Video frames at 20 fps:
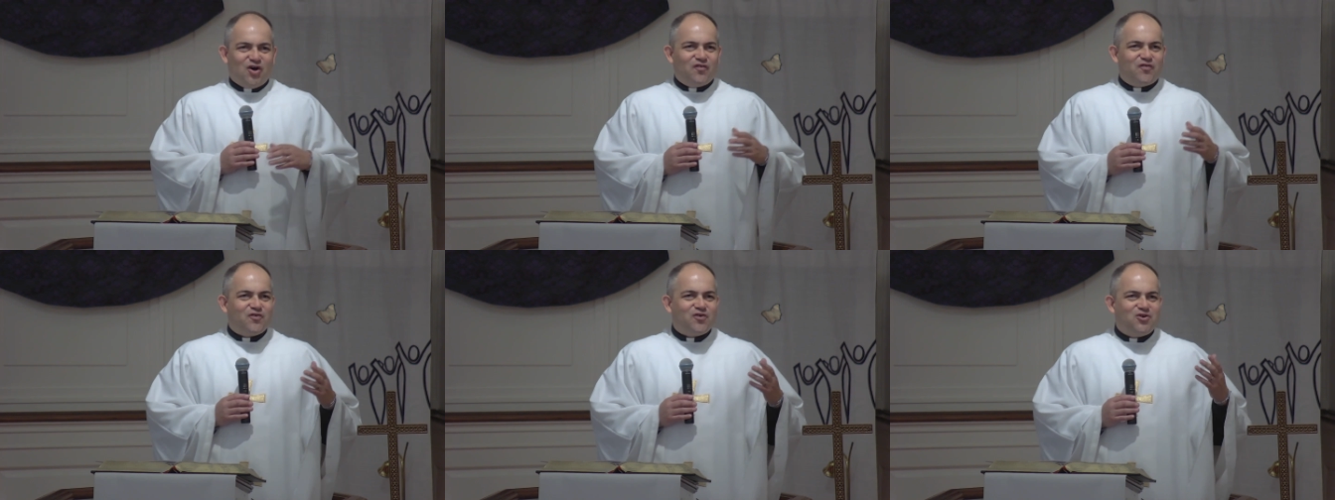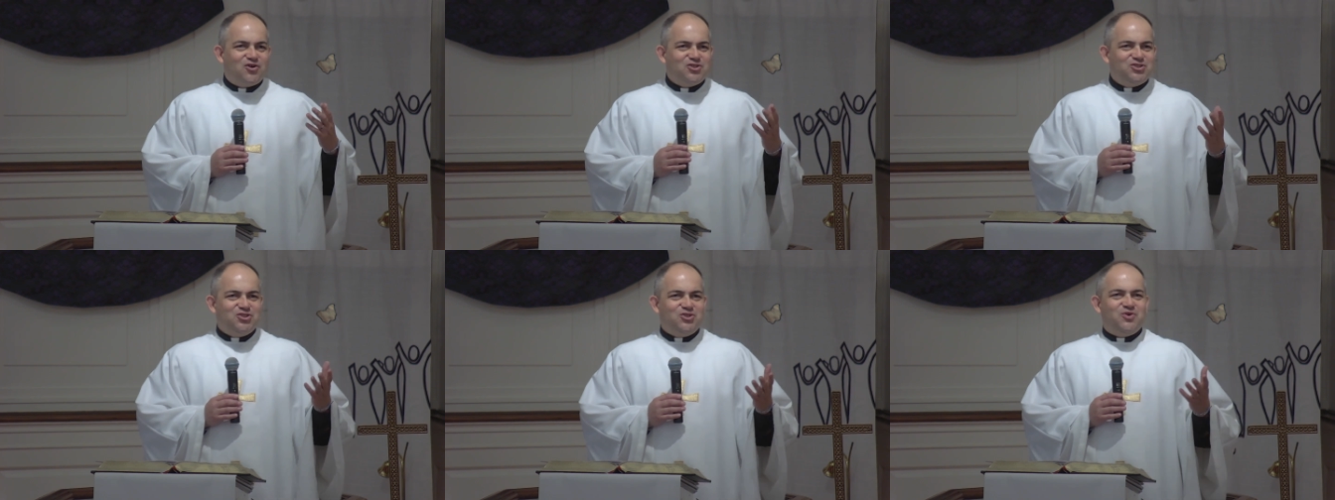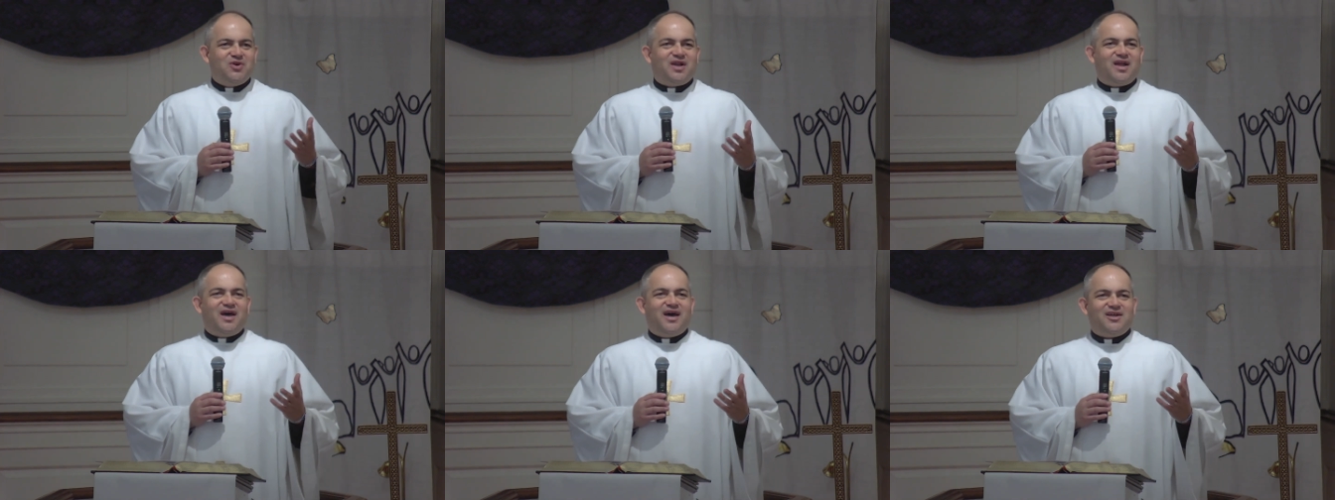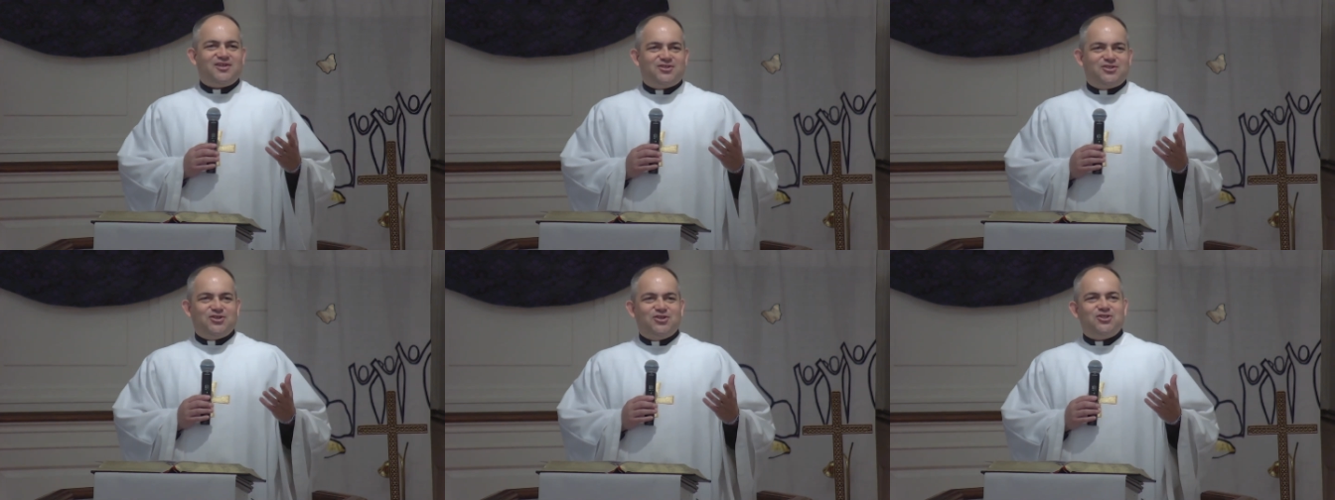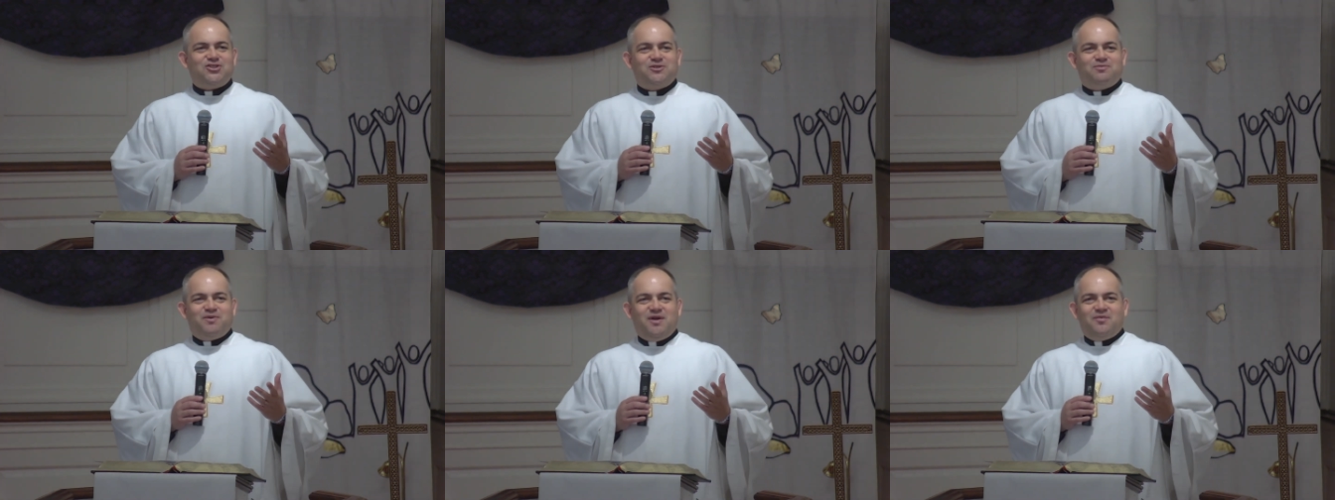Of course, you and I,
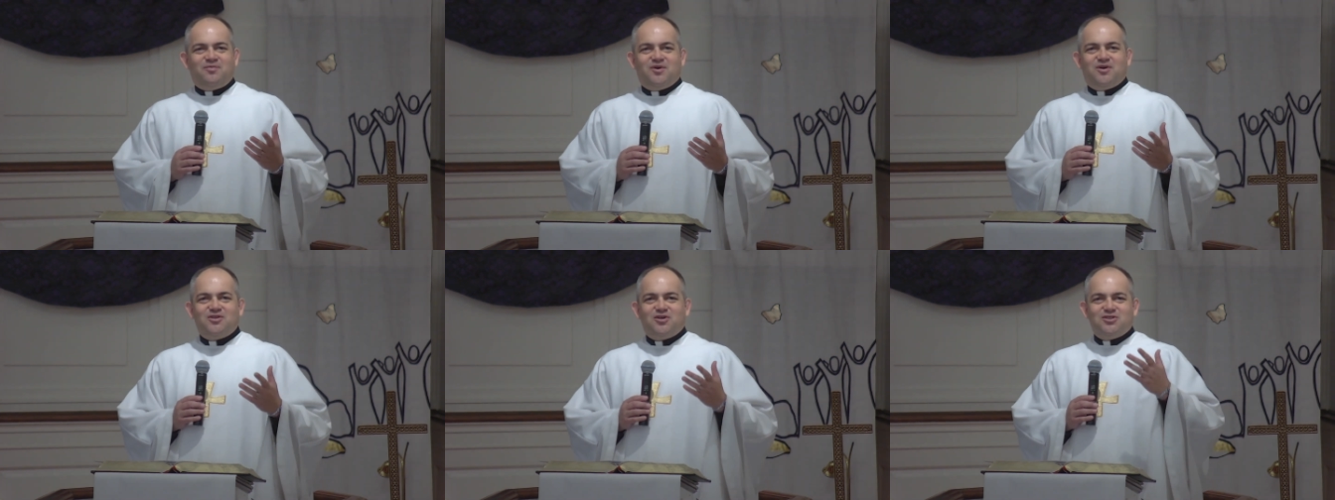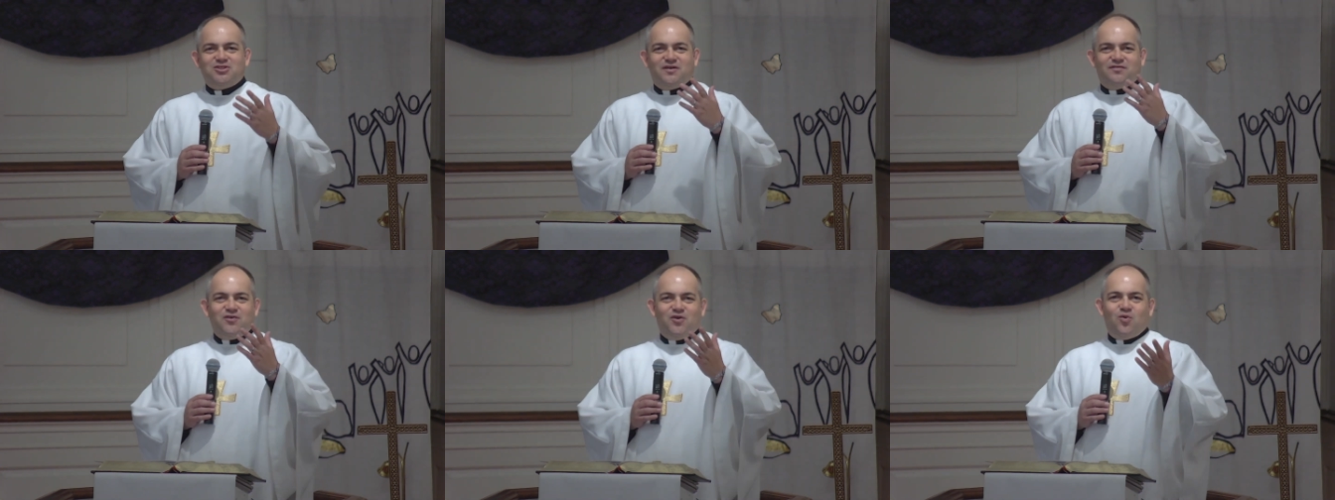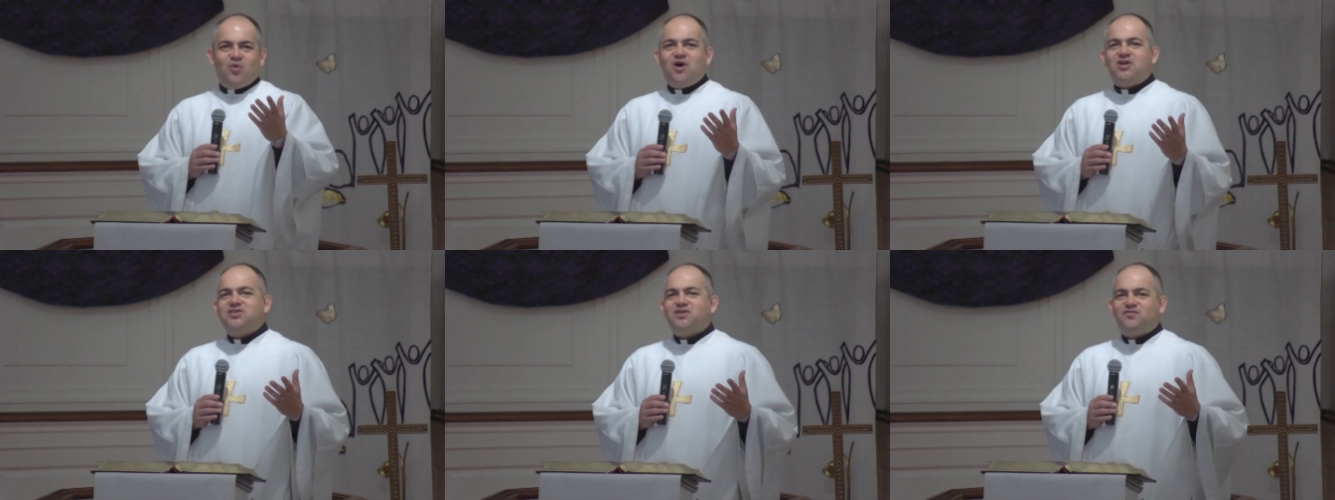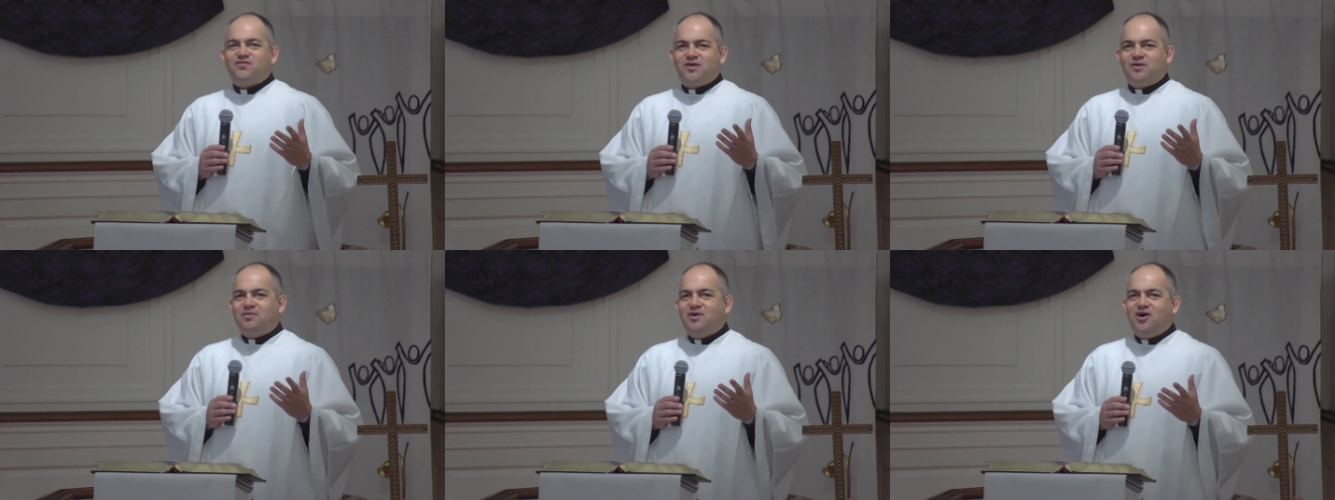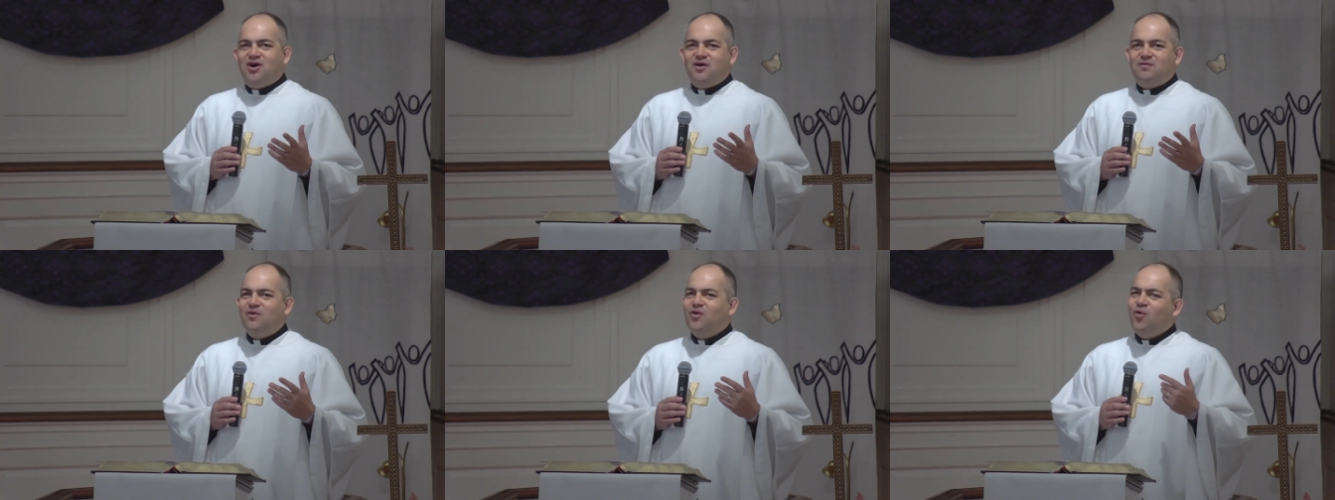church people, and those of you watching from
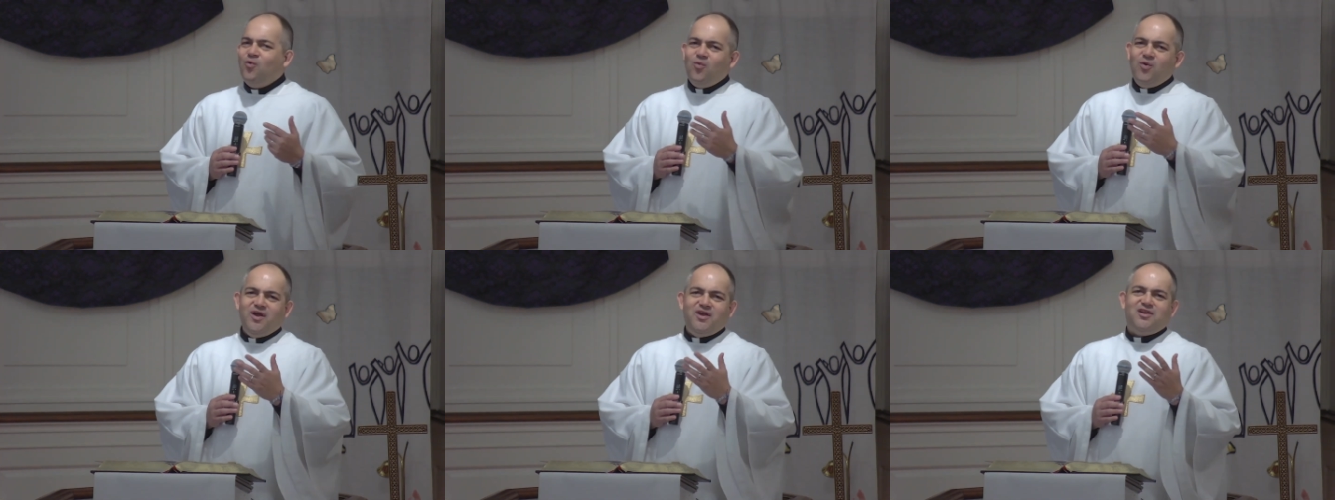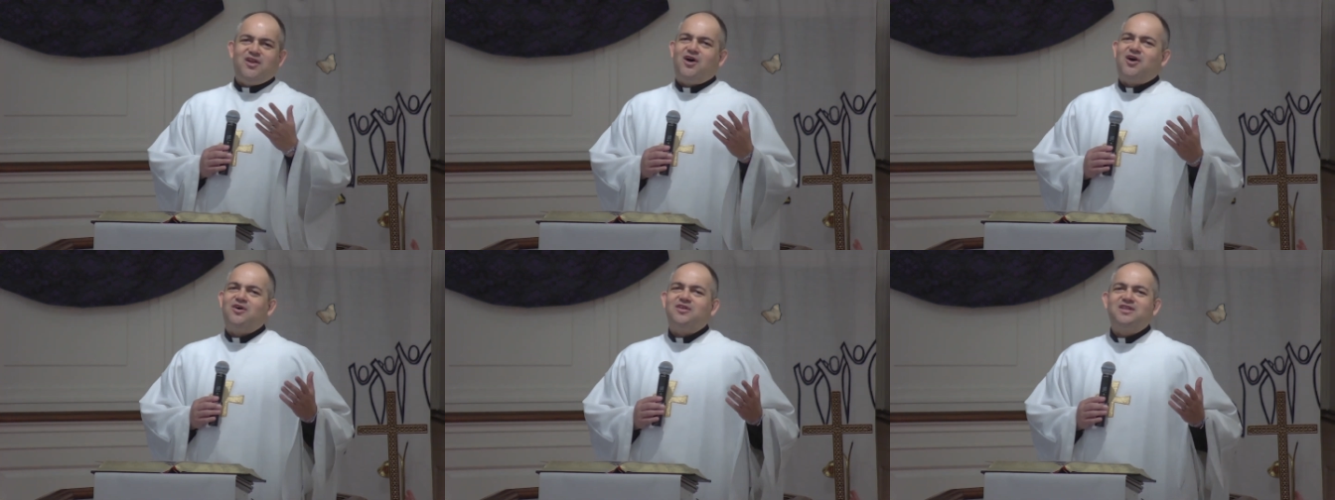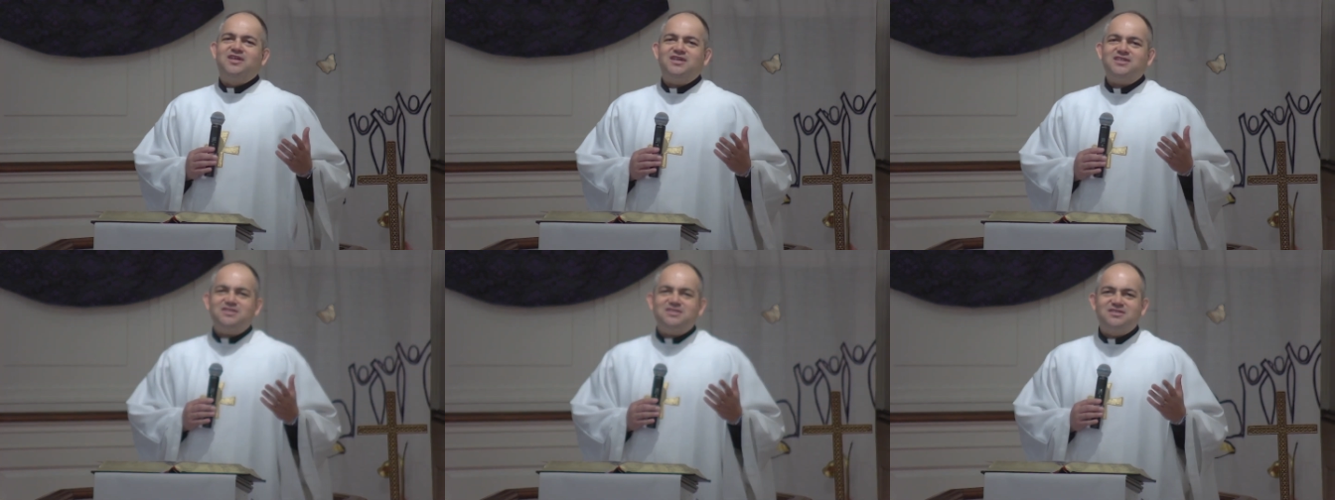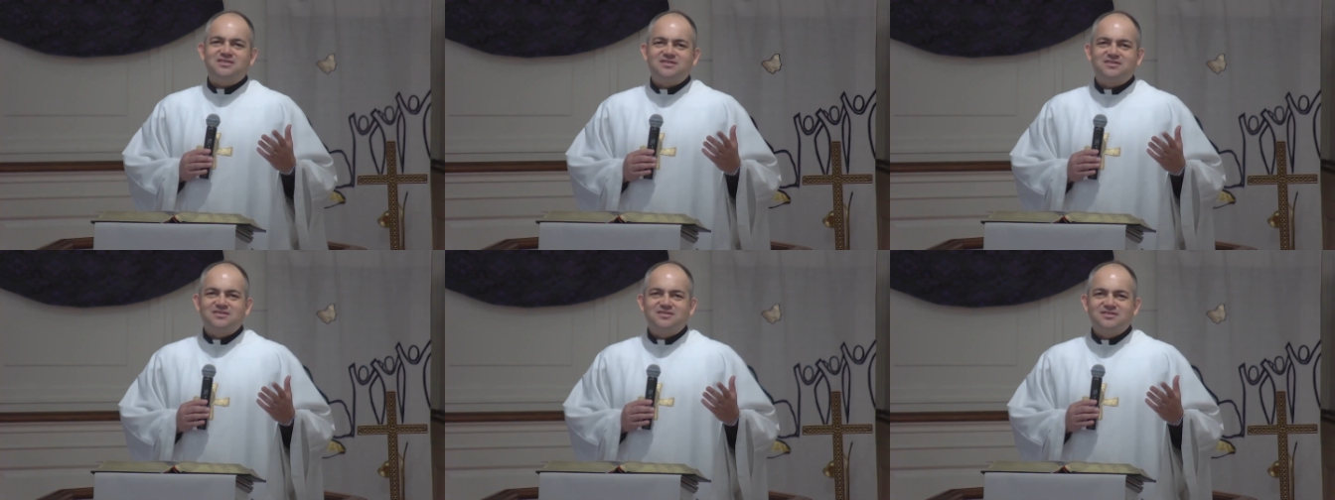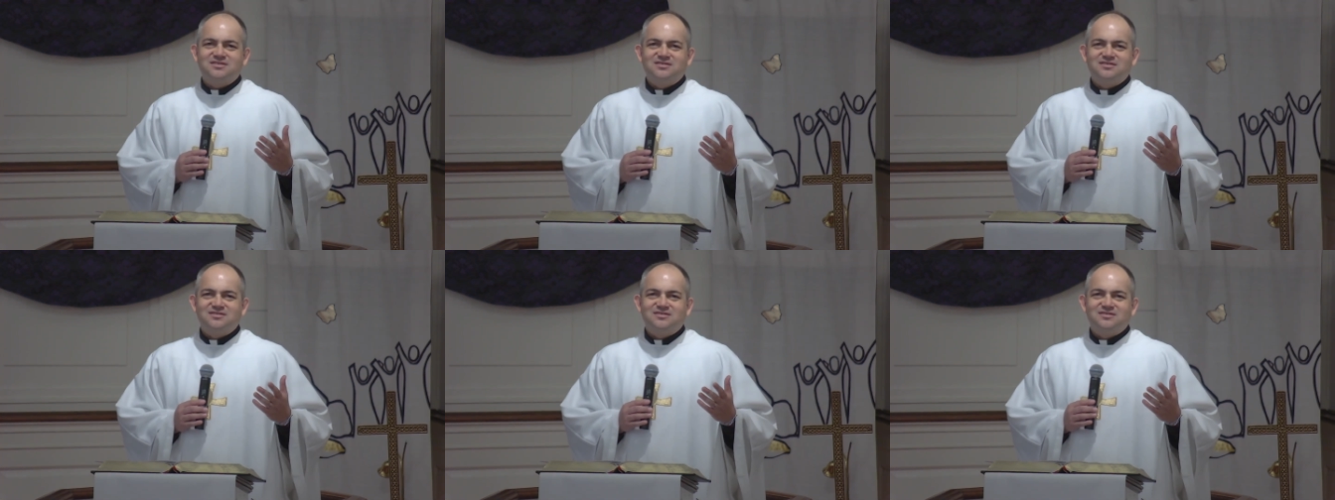home, we know this.